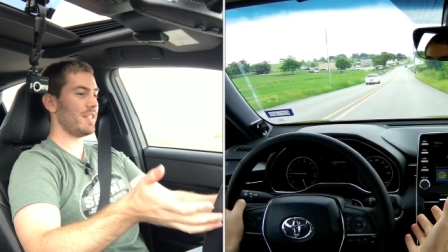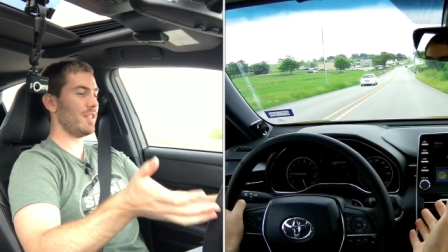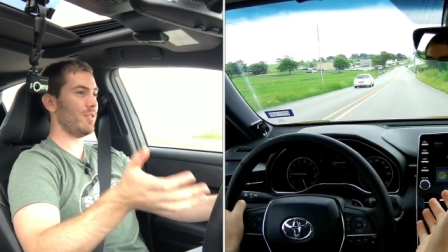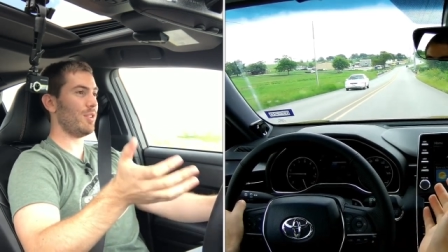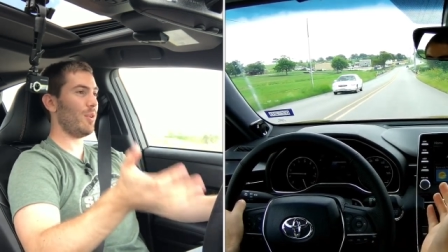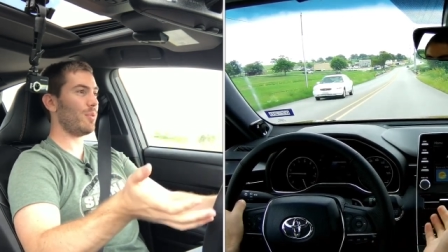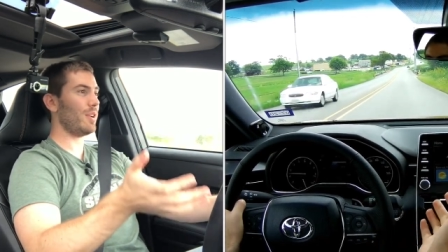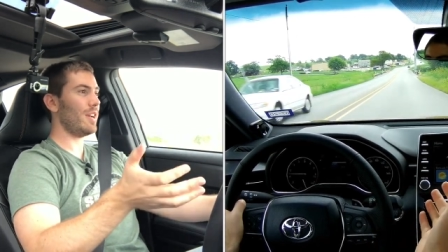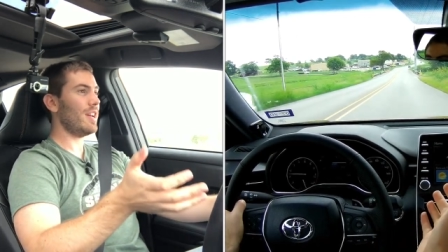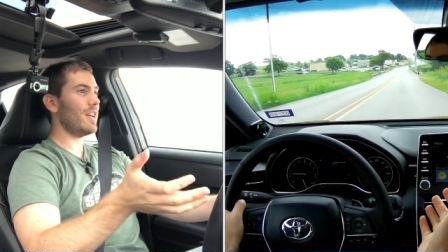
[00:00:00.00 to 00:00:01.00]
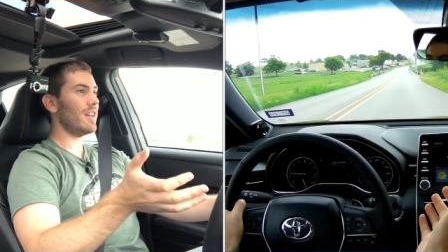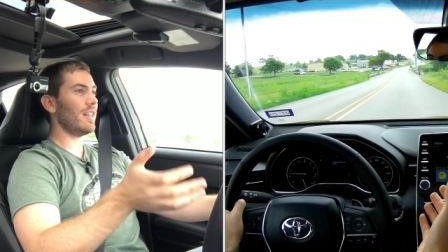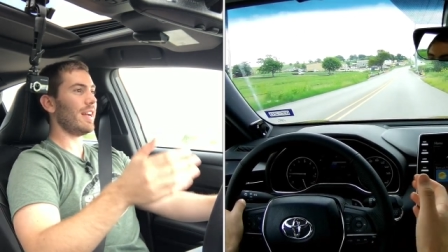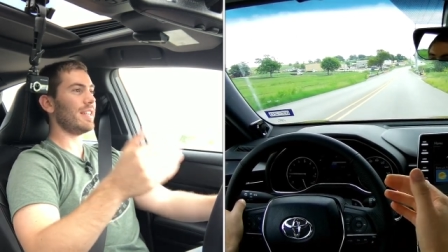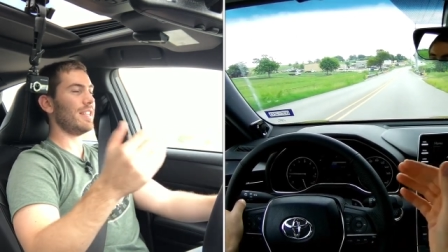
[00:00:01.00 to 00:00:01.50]
You don't,
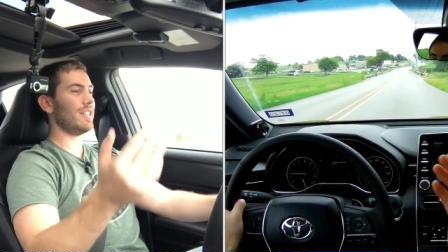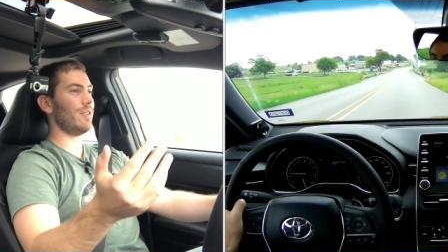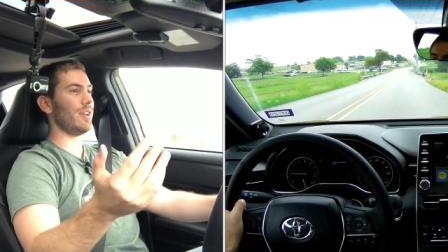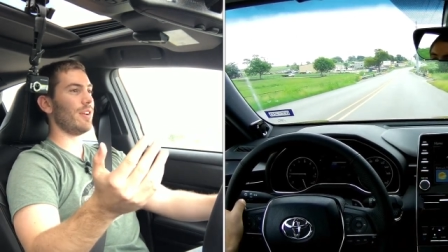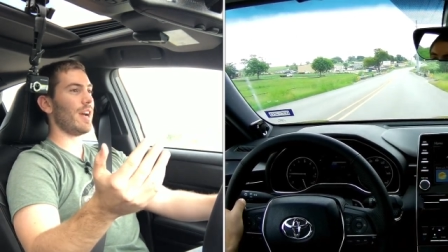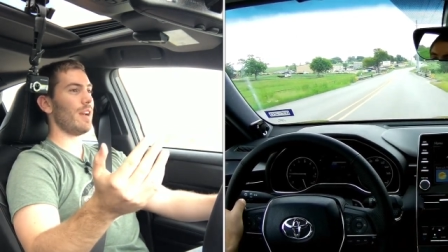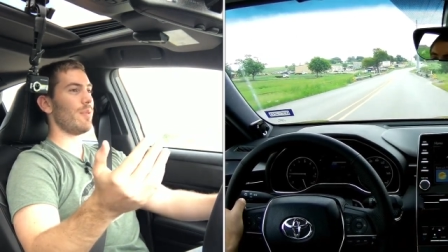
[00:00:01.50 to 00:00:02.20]
like I said, you kind of